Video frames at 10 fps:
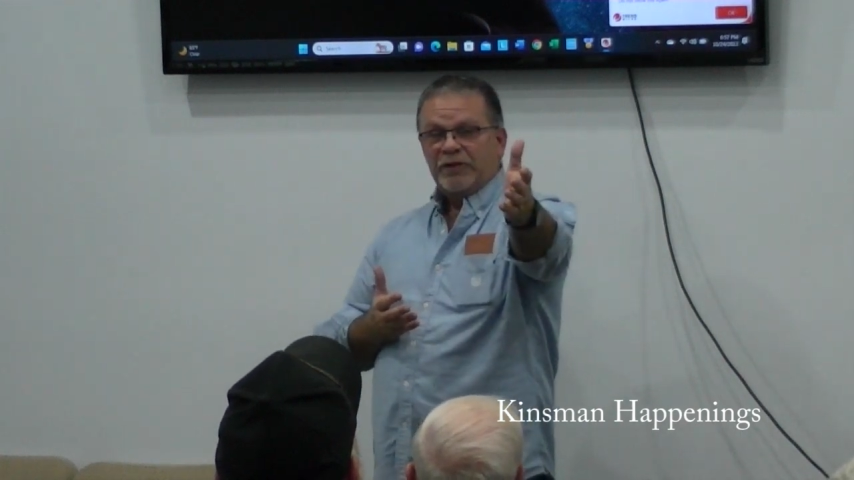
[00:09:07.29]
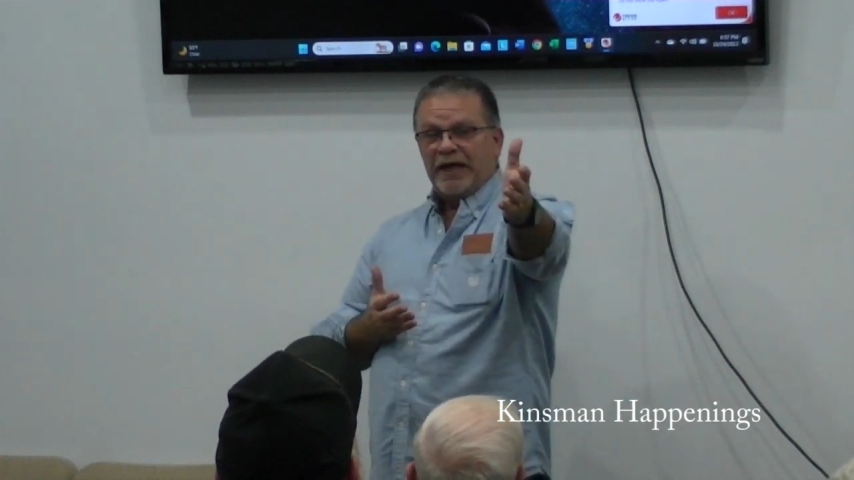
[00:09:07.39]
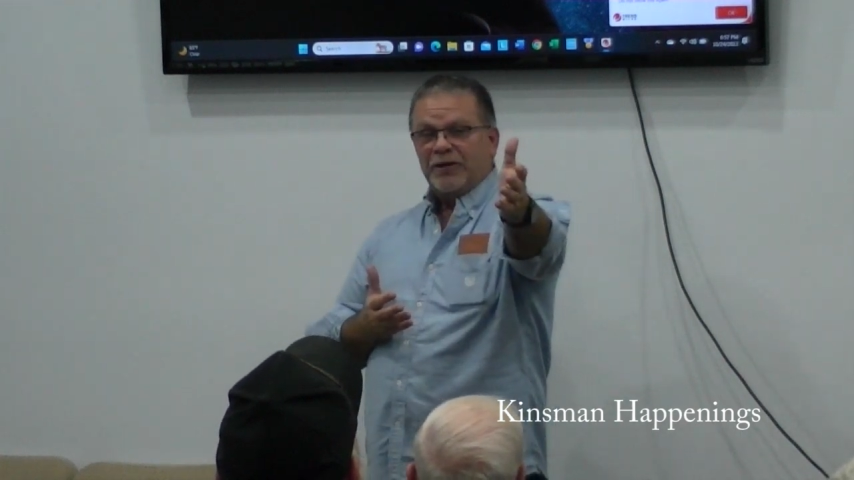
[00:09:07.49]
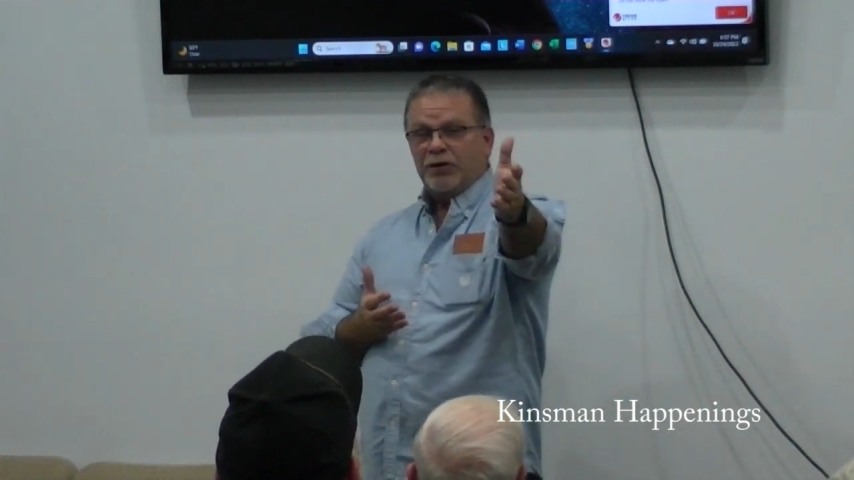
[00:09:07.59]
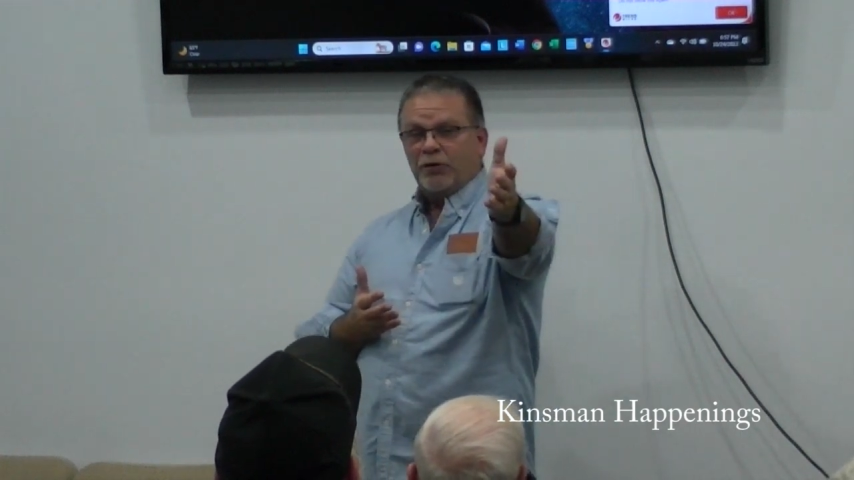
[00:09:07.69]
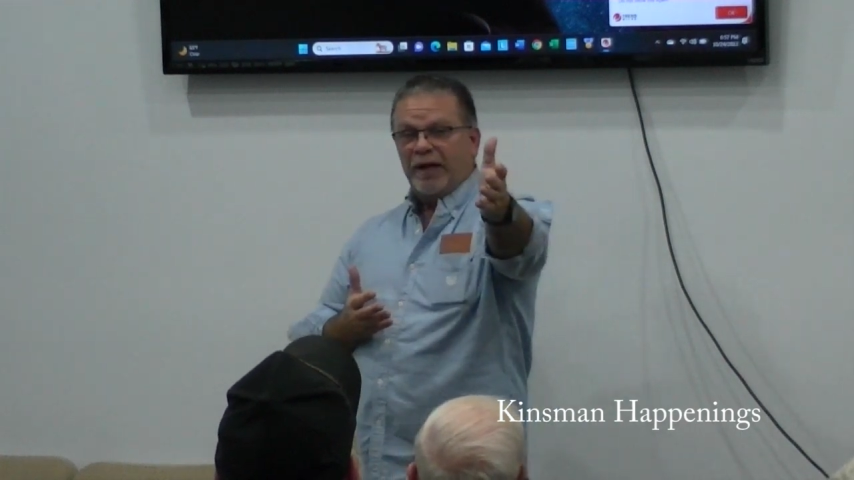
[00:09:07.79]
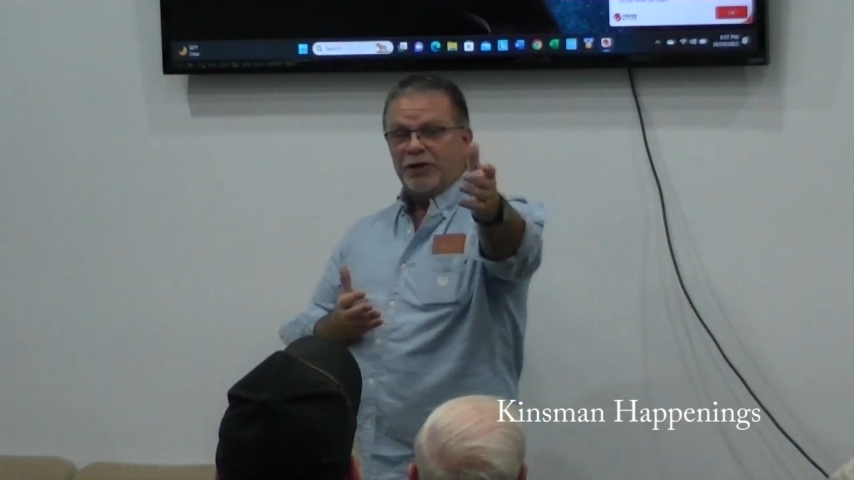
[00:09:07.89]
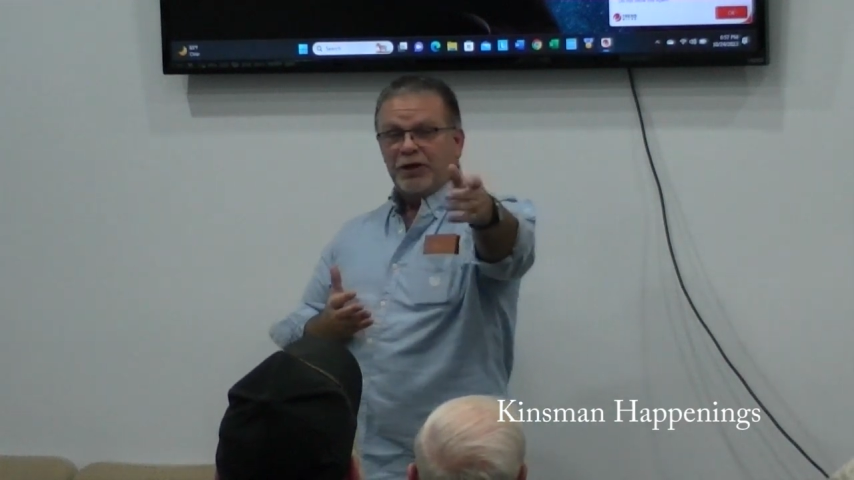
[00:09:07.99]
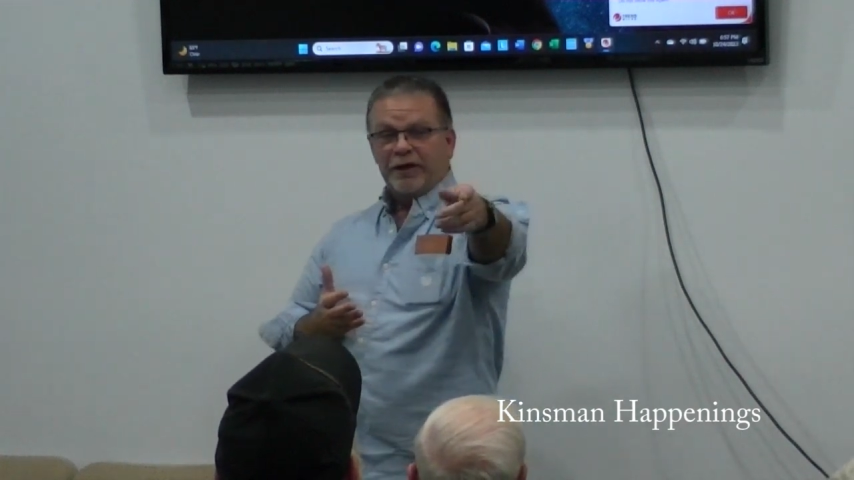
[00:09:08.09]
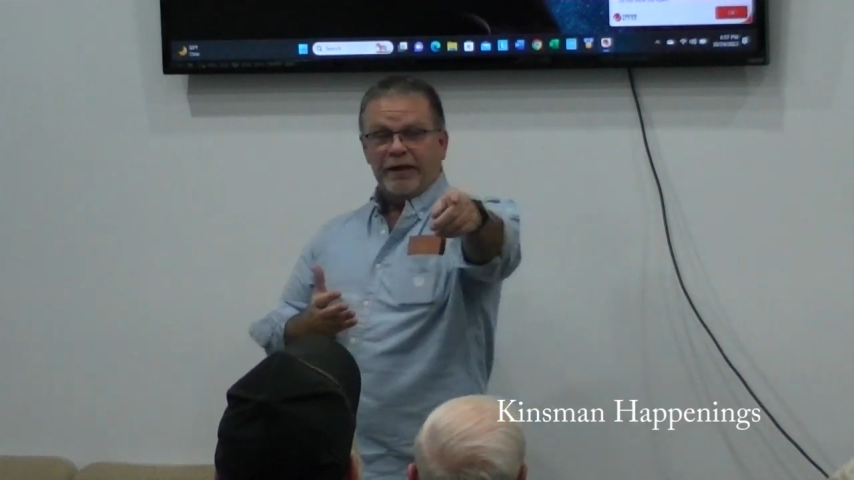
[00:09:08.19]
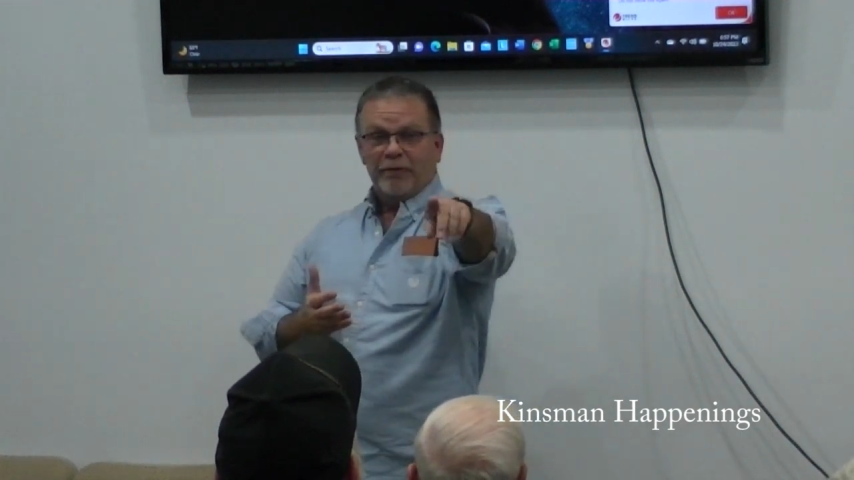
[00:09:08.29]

was asked a question